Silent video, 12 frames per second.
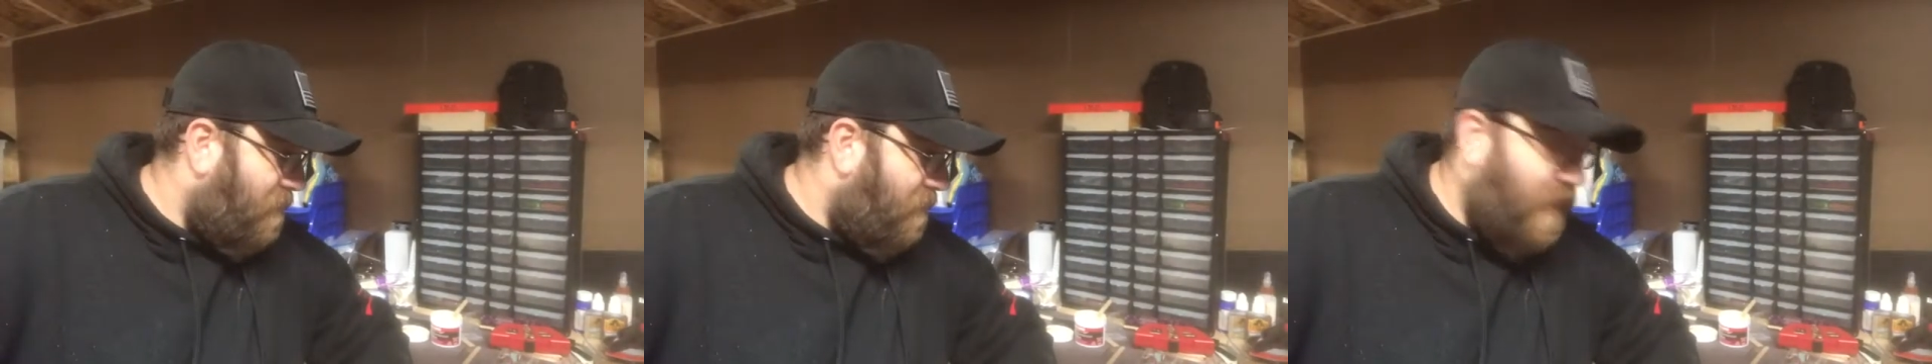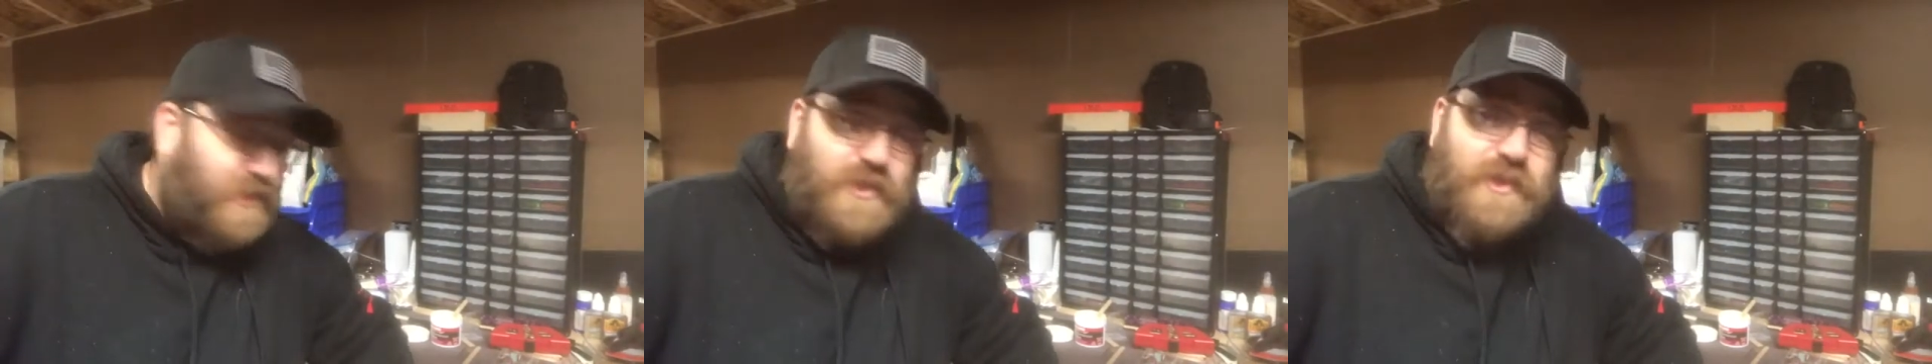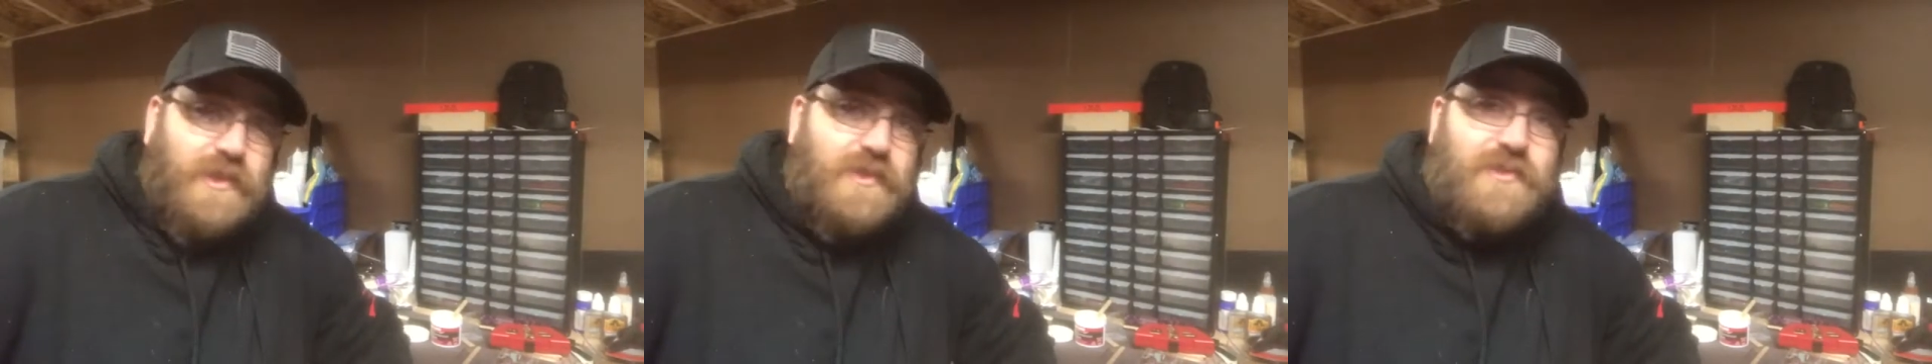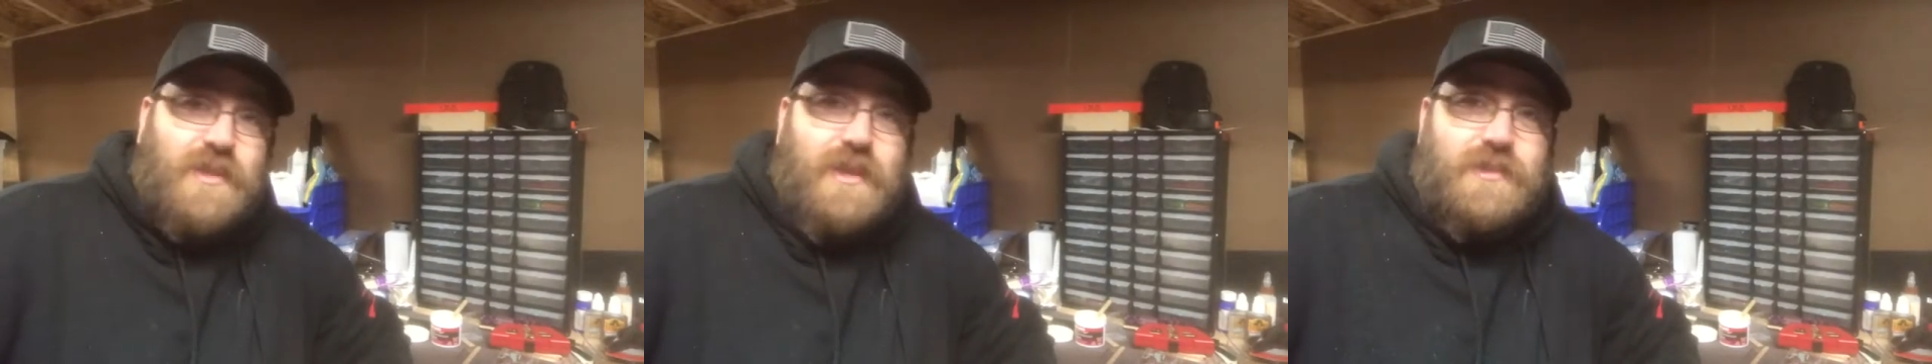Make sure
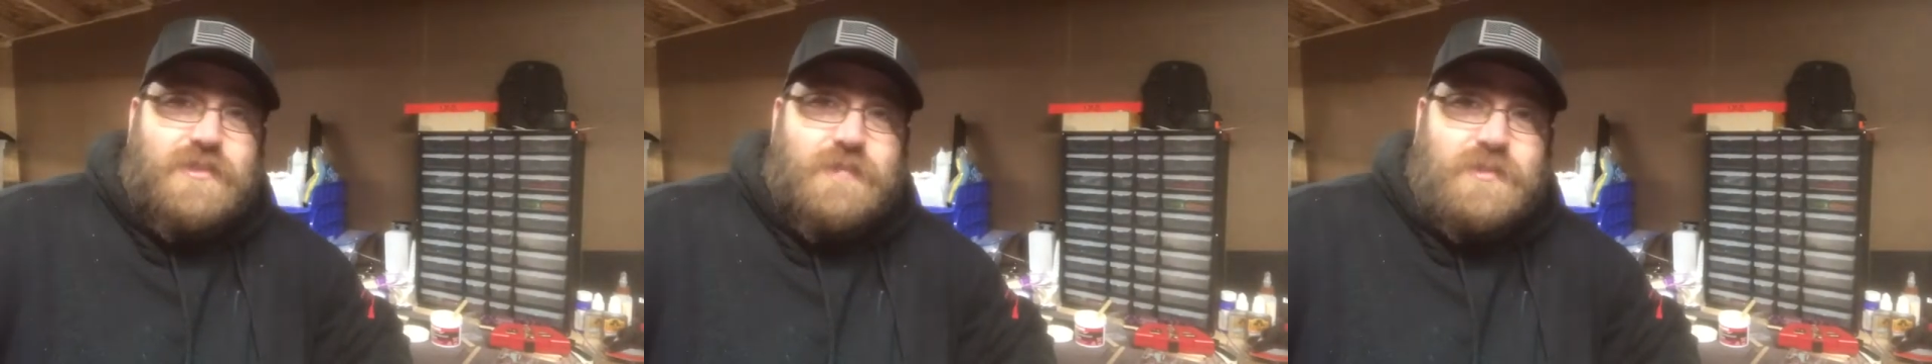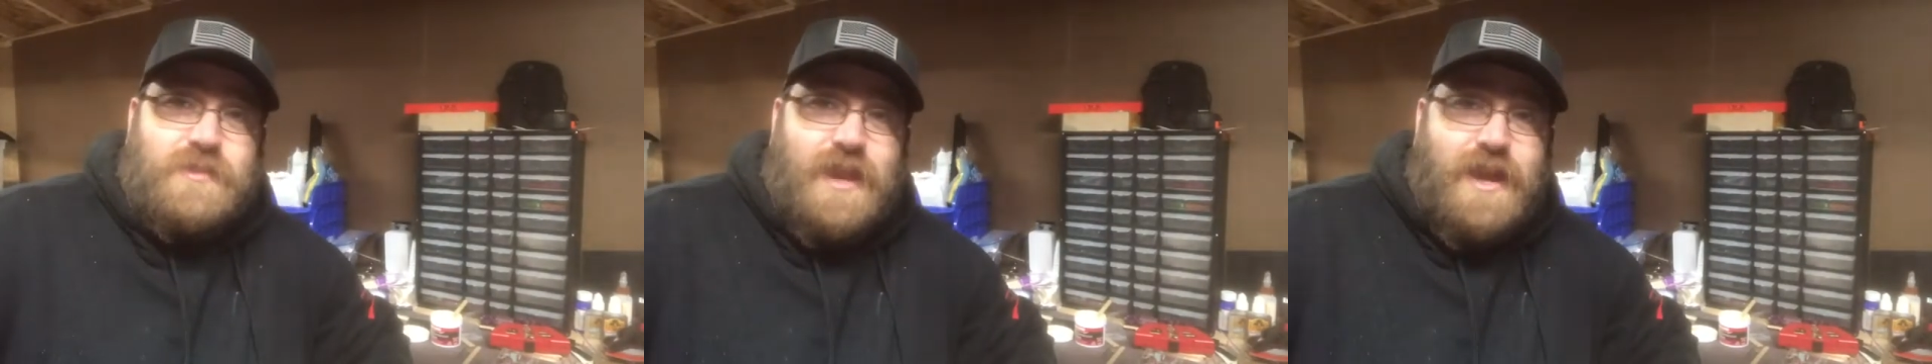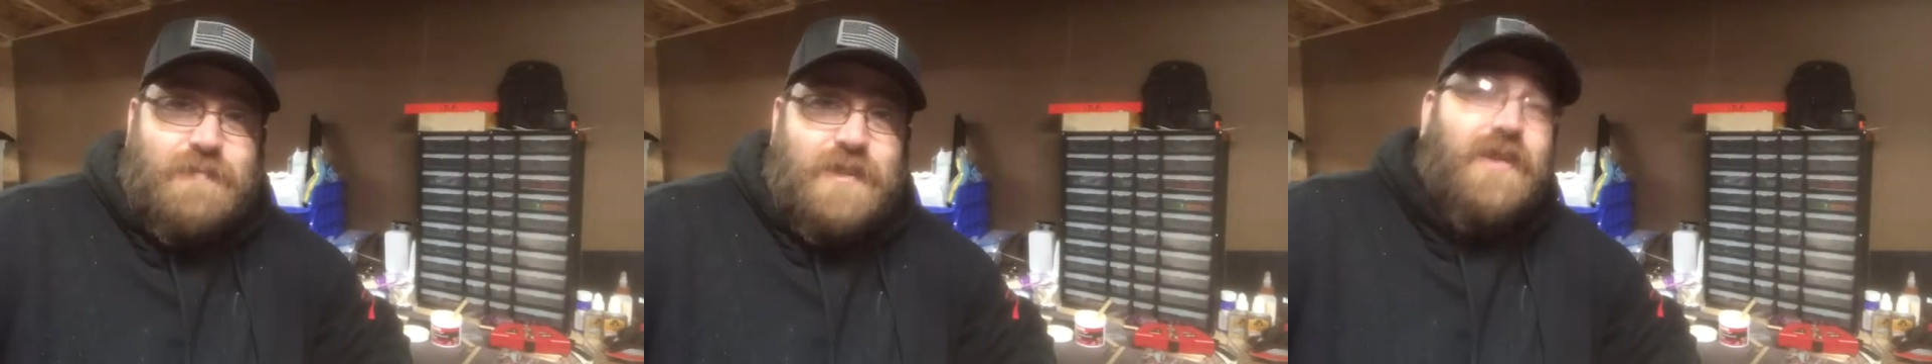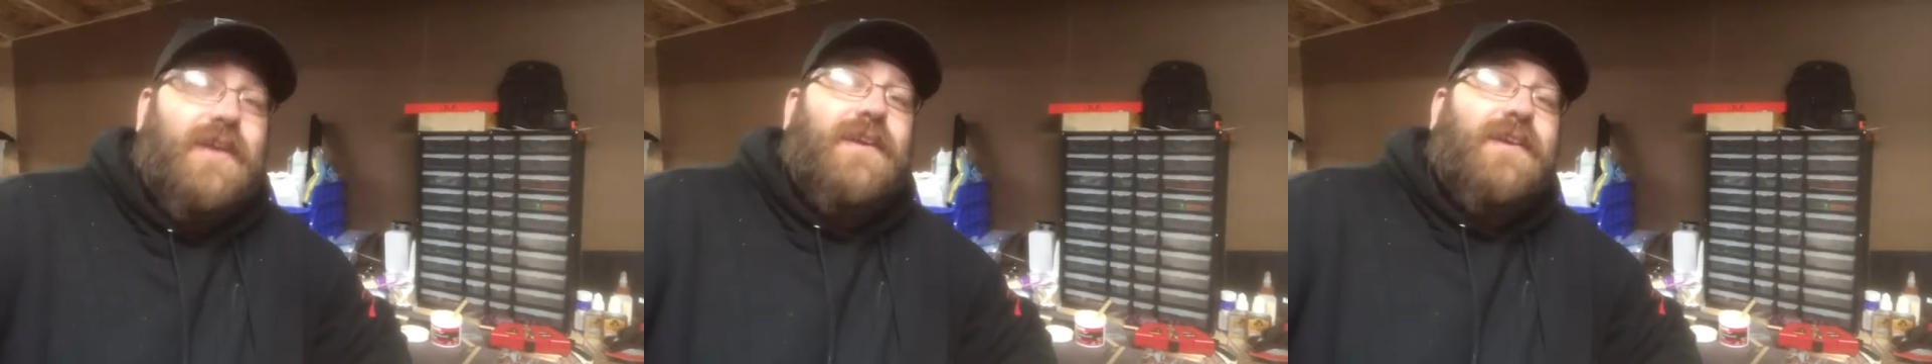that y'all are subscribed.
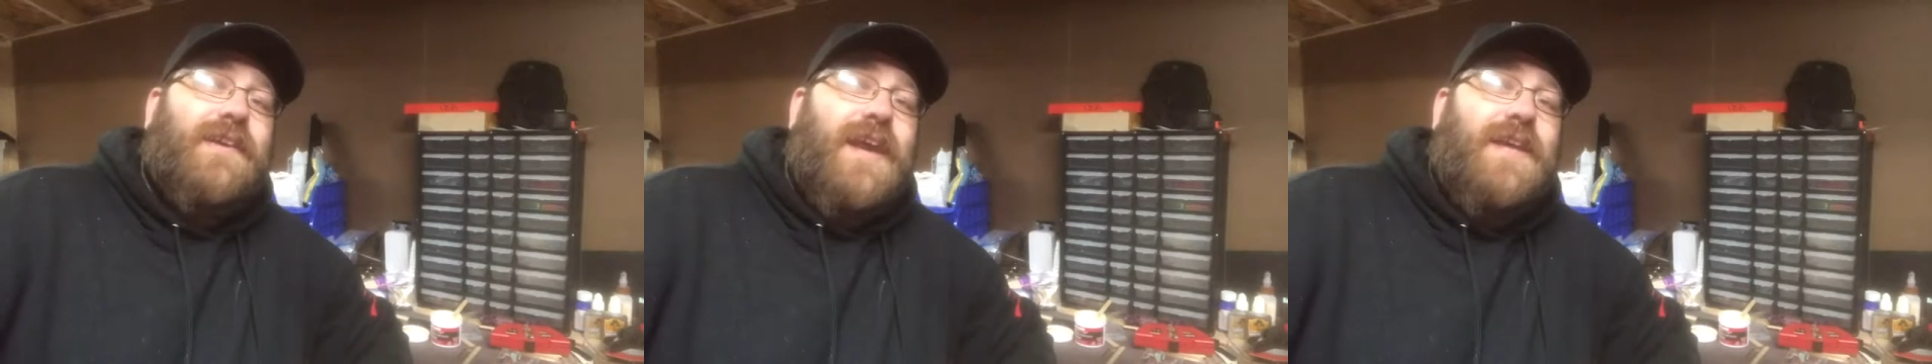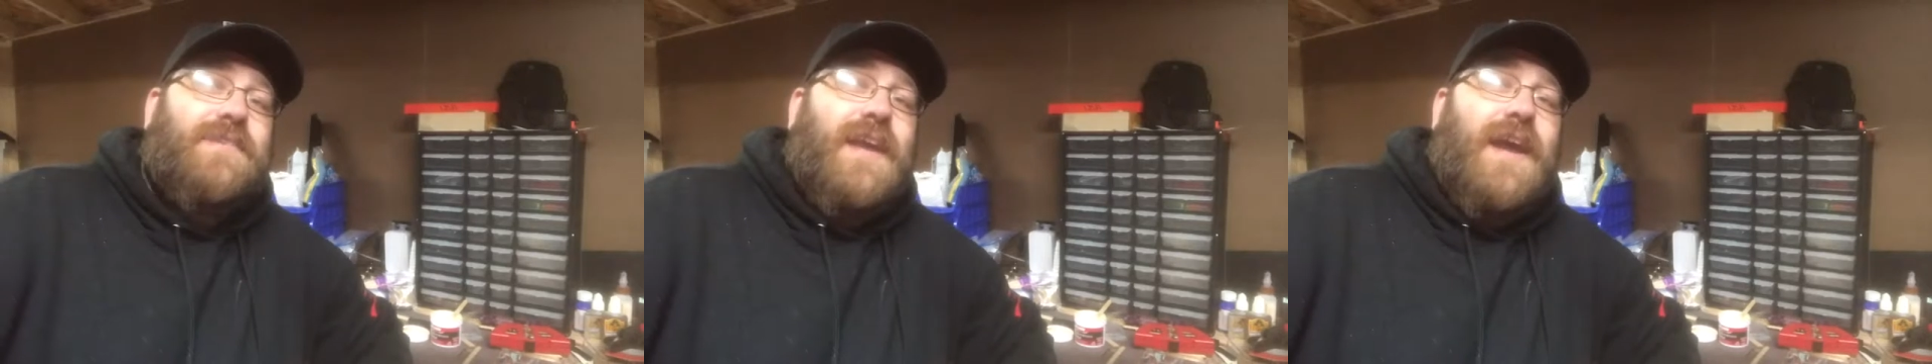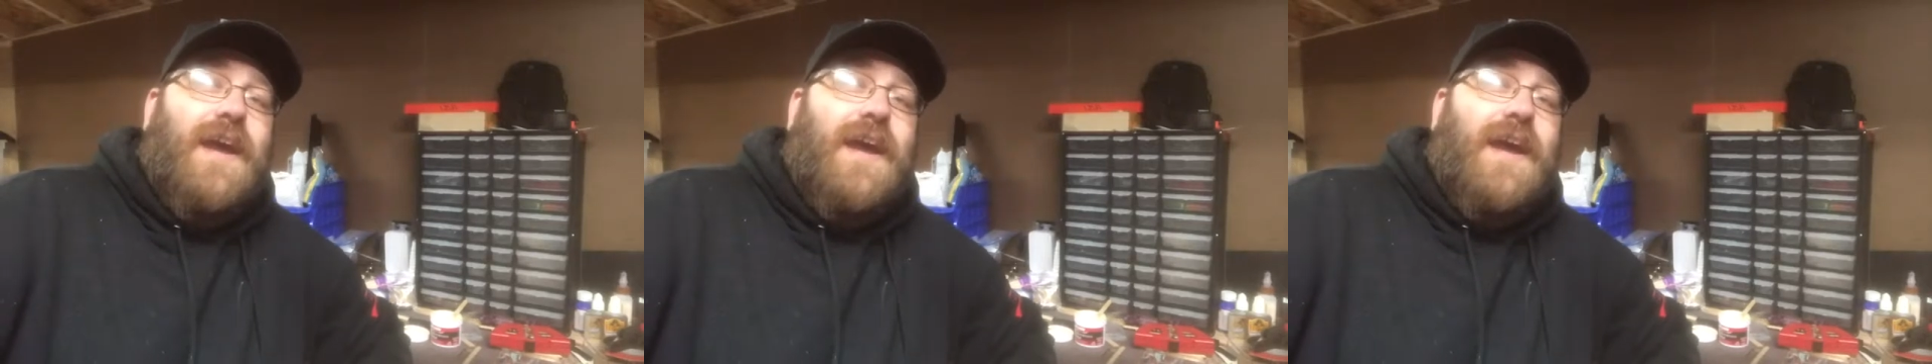Guys,